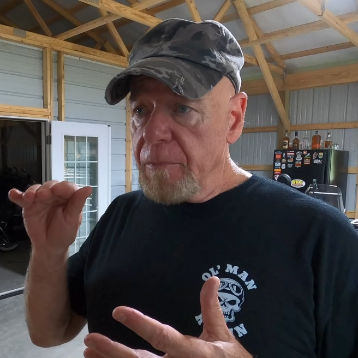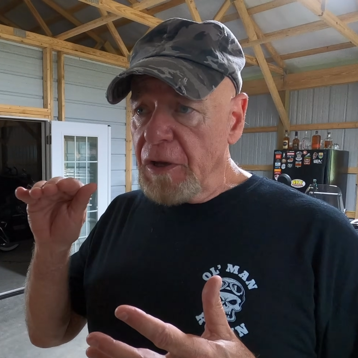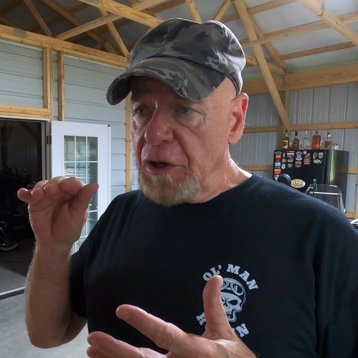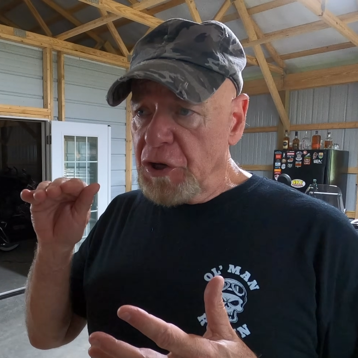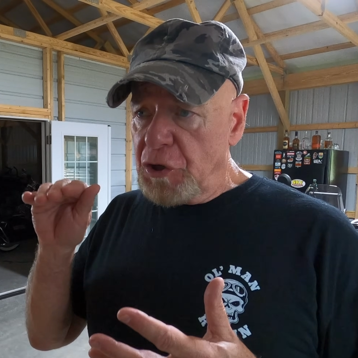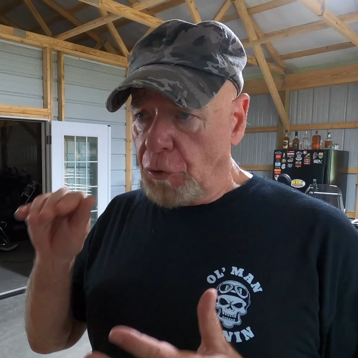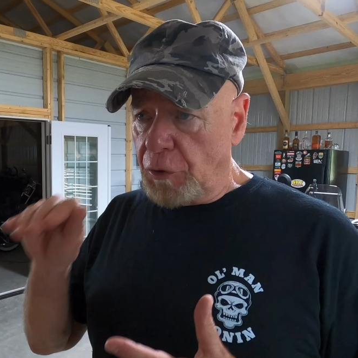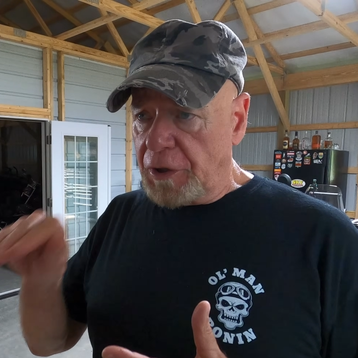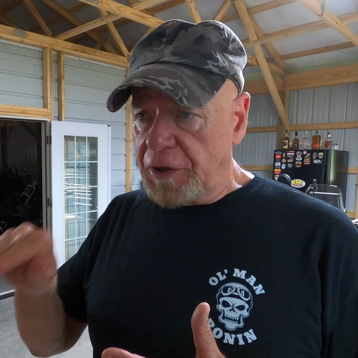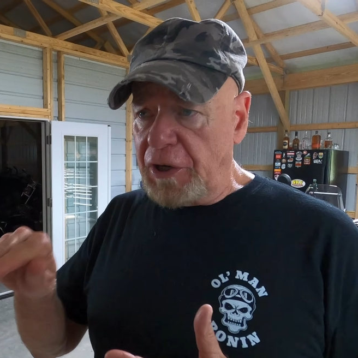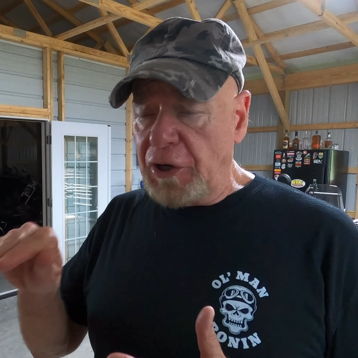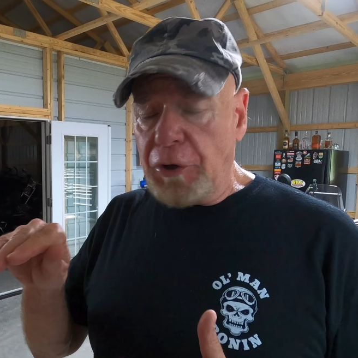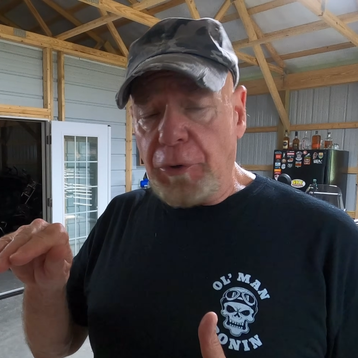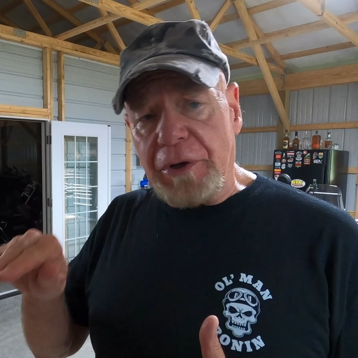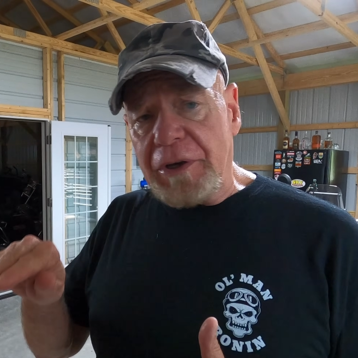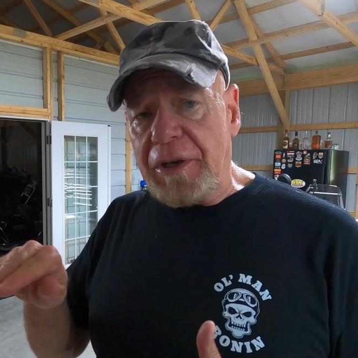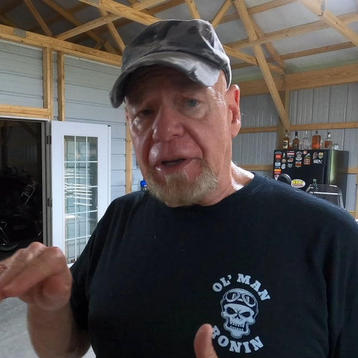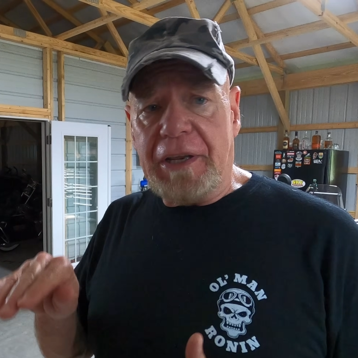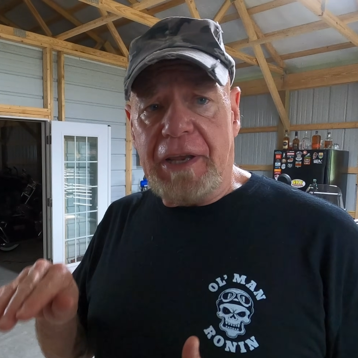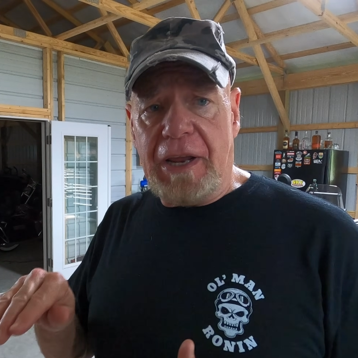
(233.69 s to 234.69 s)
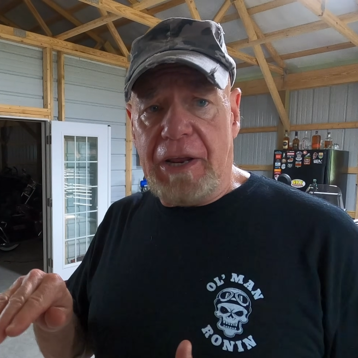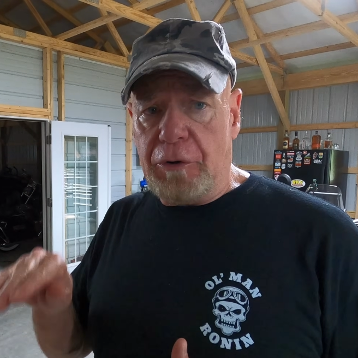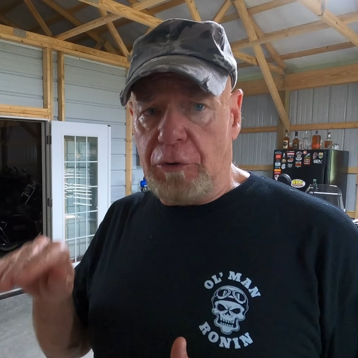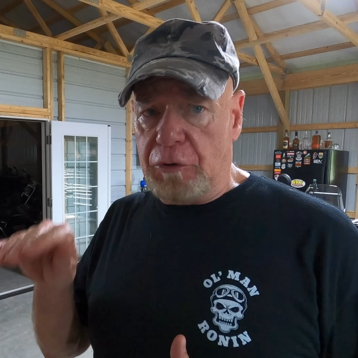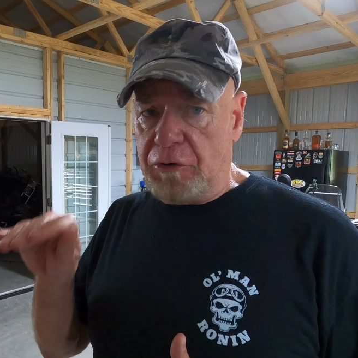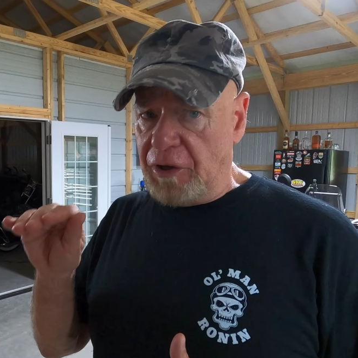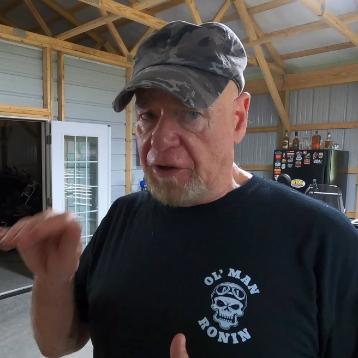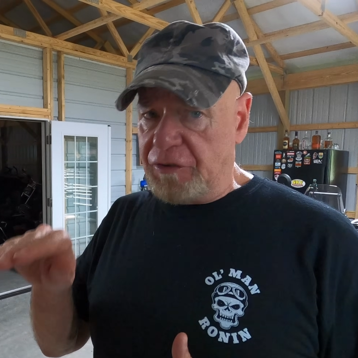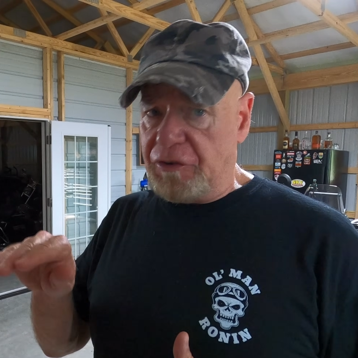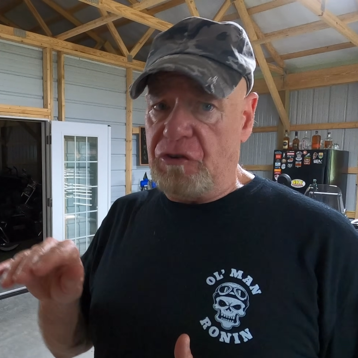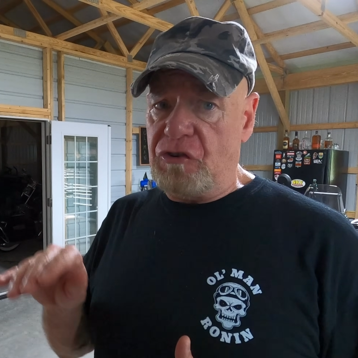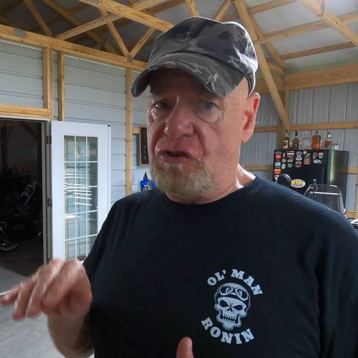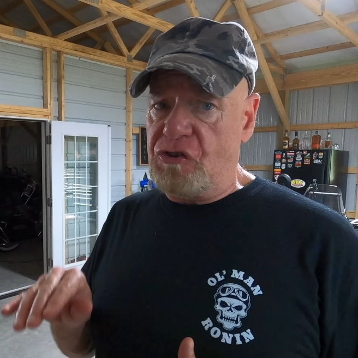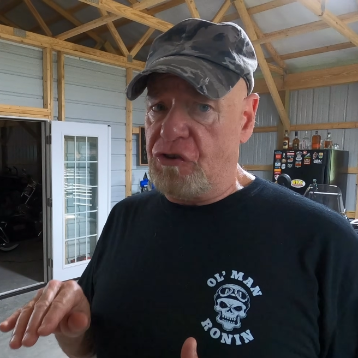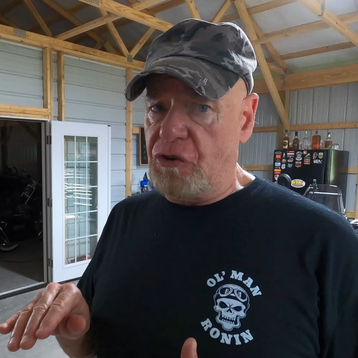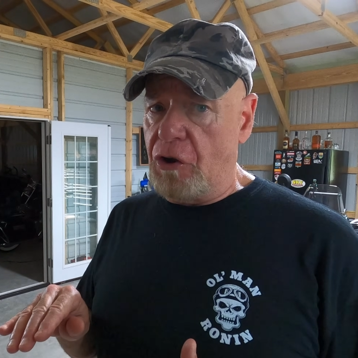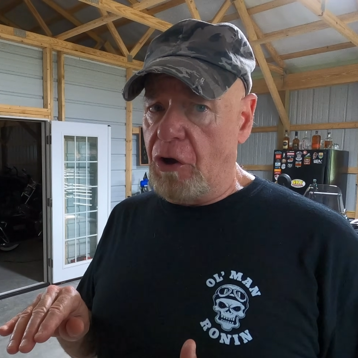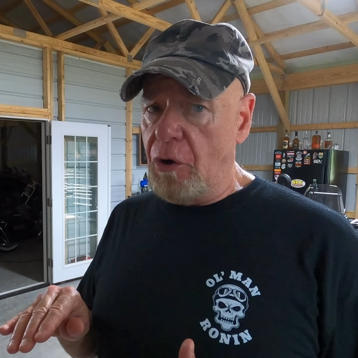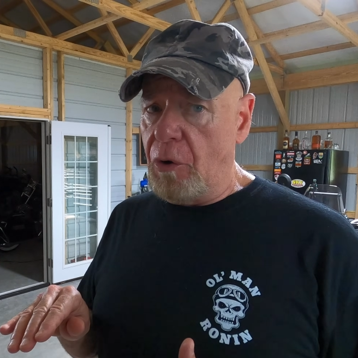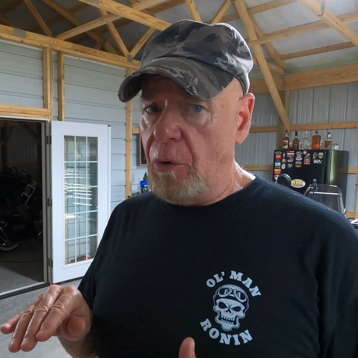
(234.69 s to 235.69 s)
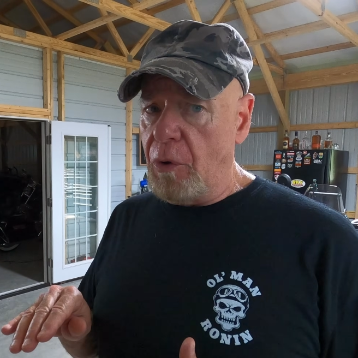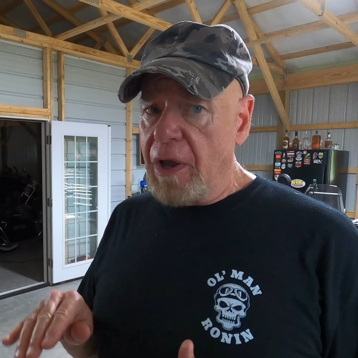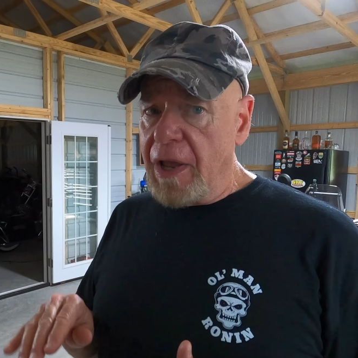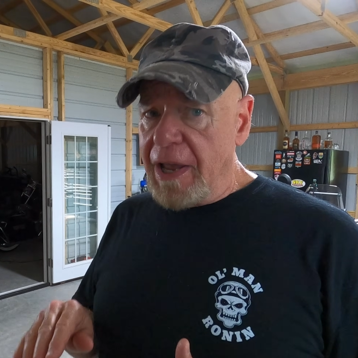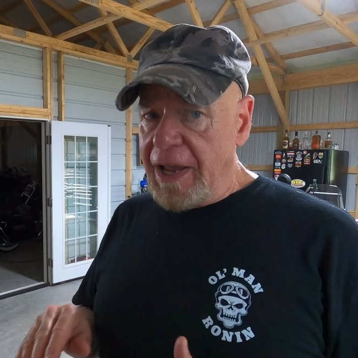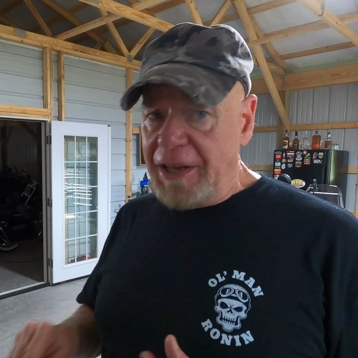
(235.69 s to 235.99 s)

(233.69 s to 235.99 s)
your gear indicator doesn't show,